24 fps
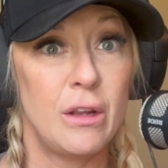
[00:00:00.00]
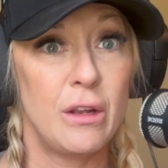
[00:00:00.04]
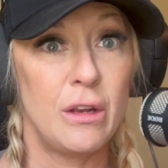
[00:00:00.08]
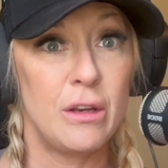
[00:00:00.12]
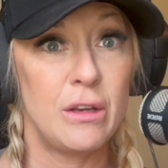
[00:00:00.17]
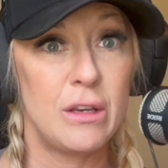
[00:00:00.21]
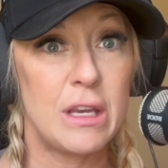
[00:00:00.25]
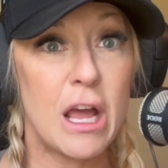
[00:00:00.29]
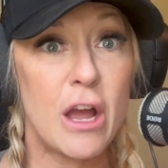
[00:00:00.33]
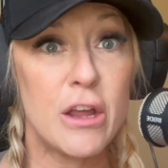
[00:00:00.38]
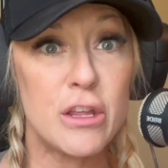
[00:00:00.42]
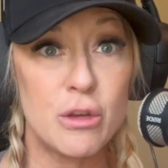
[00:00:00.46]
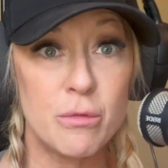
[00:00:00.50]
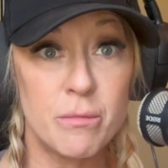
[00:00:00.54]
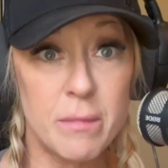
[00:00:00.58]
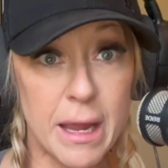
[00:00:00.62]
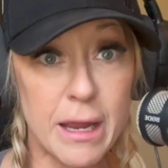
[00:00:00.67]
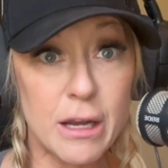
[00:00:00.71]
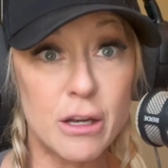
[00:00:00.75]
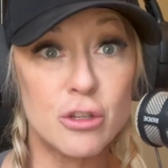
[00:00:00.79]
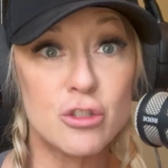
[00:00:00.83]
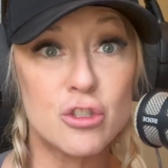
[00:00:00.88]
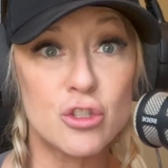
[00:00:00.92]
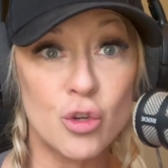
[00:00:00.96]
Now you
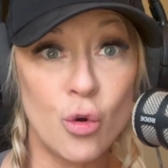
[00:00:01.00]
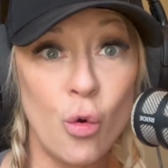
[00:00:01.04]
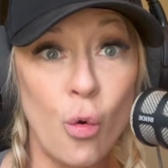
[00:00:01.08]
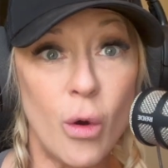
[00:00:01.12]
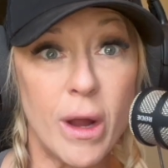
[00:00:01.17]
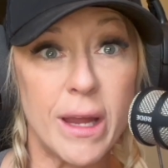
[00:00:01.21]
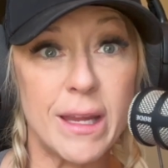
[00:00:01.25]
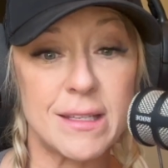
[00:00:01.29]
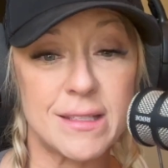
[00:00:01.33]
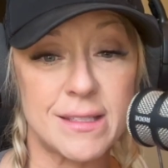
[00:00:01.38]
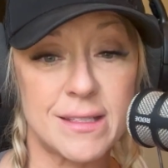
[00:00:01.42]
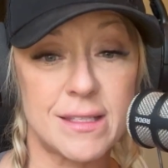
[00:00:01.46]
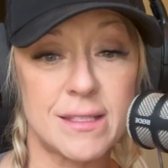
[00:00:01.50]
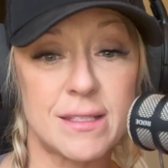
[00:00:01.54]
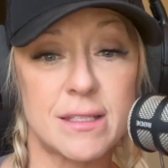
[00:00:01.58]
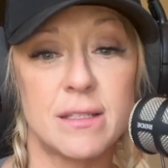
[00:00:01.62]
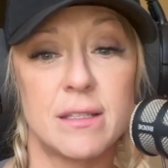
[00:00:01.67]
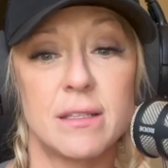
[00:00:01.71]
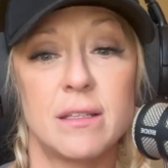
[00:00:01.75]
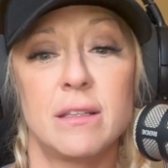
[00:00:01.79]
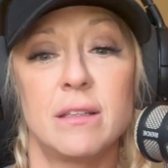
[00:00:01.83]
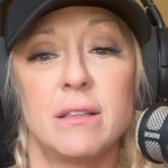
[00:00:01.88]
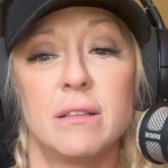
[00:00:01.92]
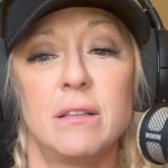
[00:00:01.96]
made a choice
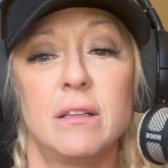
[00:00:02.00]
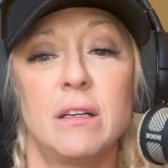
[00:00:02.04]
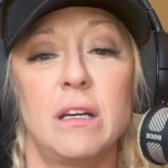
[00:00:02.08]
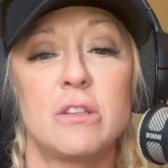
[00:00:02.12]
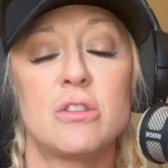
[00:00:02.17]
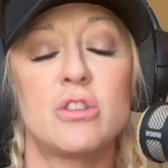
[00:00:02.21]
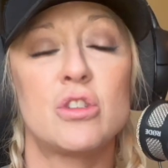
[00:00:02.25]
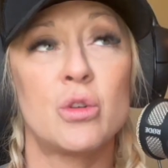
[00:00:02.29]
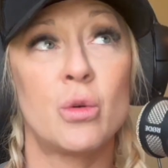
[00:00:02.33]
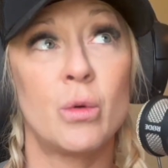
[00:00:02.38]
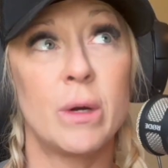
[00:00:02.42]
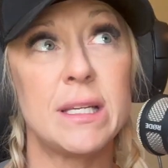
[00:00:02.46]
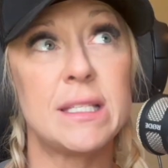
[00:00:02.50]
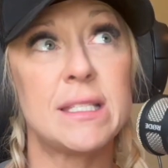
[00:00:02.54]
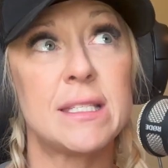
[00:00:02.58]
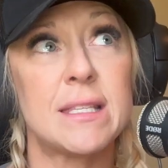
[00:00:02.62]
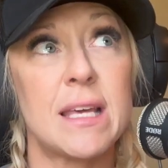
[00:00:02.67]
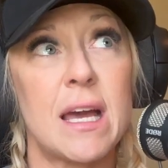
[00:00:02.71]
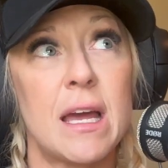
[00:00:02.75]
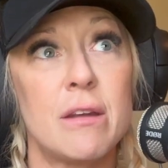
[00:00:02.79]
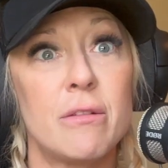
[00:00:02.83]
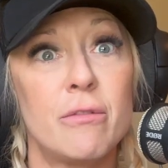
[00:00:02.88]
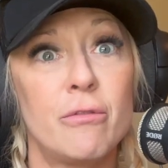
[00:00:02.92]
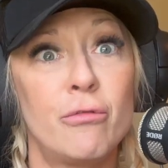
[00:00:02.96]

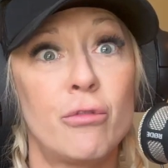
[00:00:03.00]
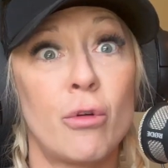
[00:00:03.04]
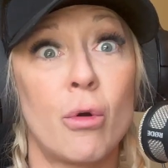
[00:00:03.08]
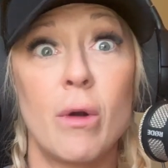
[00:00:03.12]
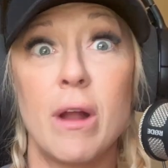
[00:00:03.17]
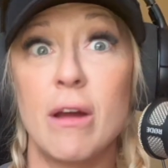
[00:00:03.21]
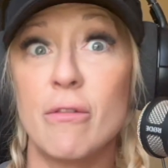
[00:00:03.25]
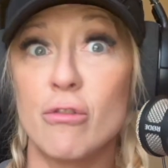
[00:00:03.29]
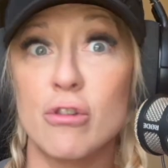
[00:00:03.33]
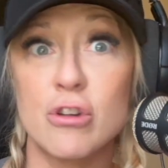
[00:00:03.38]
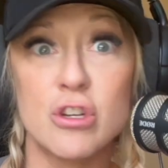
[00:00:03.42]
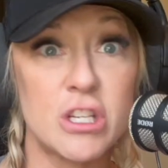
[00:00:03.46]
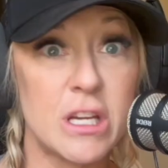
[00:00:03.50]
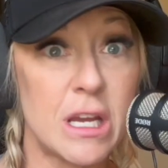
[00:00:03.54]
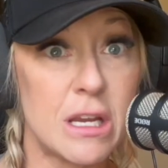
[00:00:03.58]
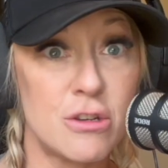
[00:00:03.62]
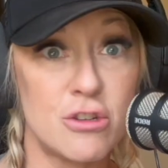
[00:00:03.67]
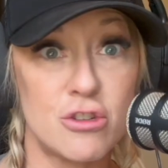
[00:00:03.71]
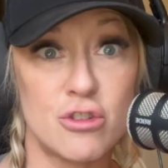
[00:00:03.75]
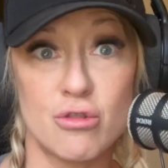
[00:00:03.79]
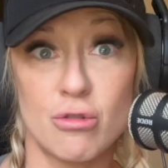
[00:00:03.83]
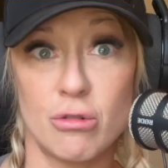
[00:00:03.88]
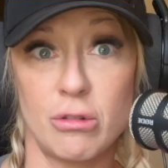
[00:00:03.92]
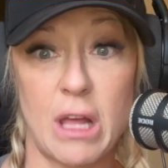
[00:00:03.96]
that forever
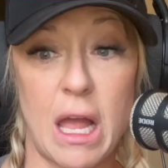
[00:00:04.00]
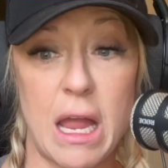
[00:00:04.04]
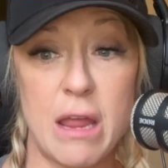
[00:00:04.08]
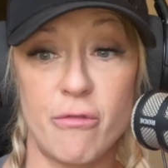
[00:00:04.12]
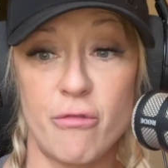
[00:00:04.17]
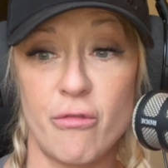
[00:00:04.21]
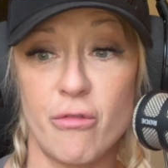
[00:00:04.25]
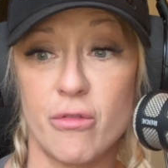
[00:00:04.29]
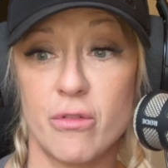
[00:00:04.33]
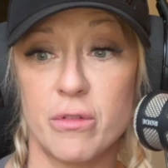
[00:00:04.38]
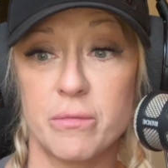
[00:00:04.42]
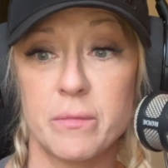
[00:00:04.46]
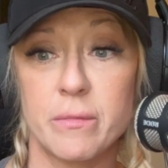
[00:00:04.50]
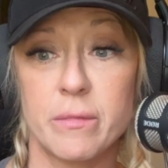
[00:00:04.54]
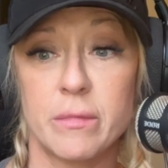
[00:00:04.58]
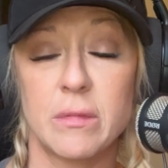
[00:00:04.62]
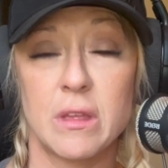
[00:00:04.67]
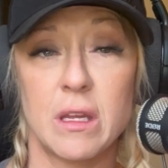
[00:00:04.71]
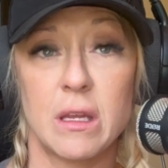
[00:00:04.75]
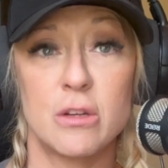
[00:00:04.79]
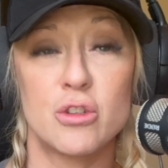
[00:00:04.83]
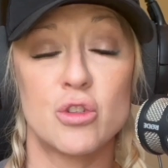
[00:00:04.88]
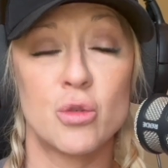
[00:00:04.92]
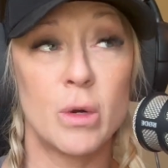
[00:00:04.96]
changed your life,
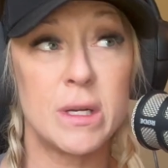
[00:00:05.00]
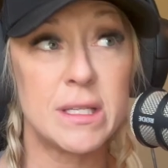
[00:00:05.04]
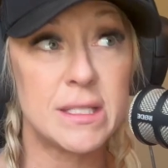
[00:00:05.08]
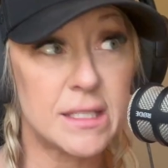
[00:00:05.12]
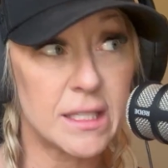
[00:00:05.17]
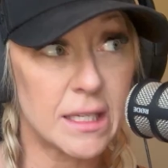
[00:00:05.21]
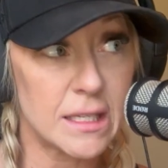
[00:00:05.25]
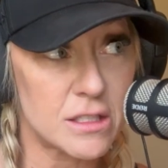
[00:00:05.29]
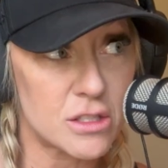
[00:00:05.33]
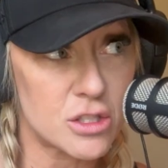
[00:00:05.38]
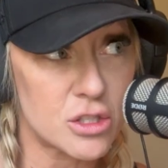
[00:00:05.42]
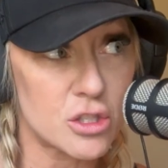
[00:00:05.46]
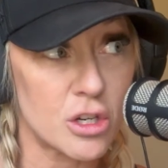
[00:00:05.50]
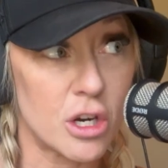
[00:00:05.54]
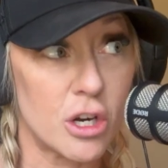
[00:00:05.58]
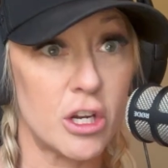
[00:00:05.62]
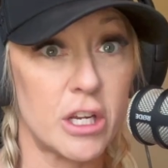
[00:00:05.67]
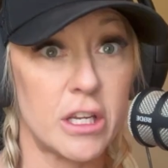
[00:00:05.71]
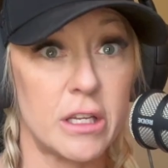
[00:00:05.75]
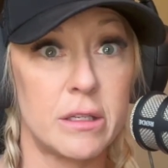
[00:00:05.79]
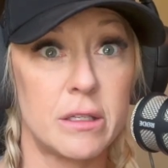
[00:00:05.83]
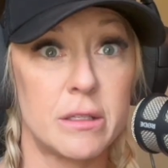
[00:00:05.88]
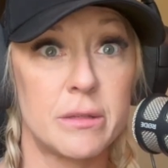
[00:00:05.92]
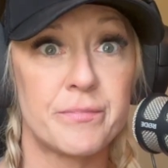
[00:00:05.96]
a choice to get
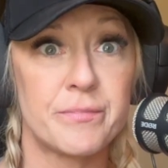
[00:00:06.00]
started,